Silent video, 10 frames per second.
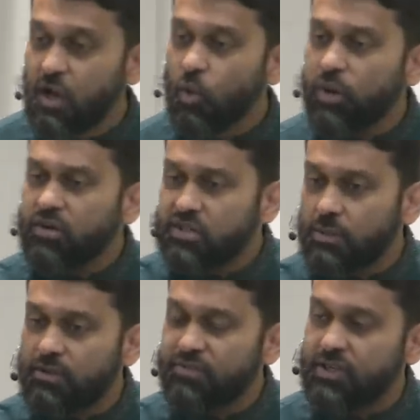What are
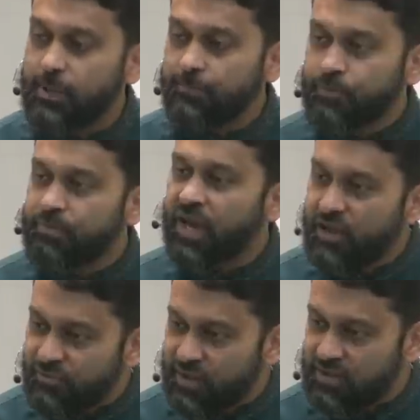some of the
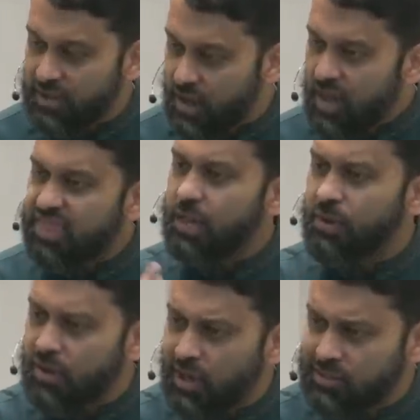benefits, the
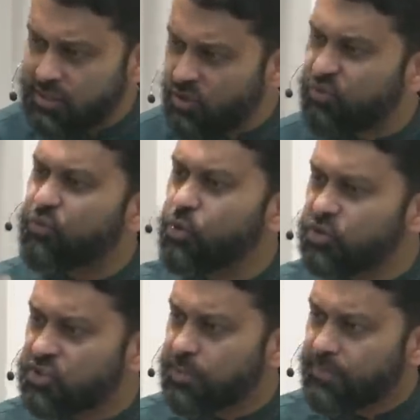thamarat, the
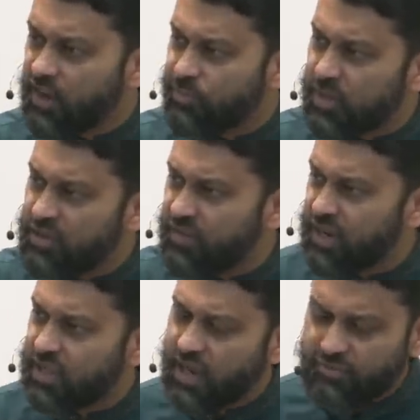fruits of believing
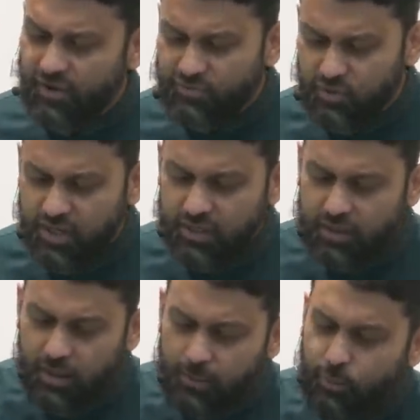in life after
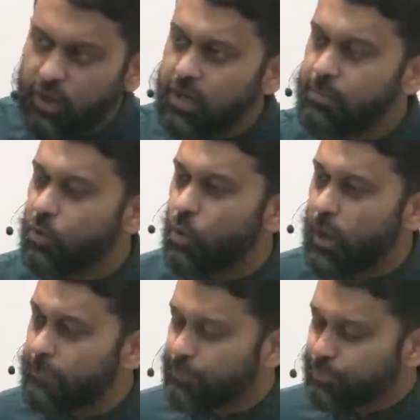death? Point number 1.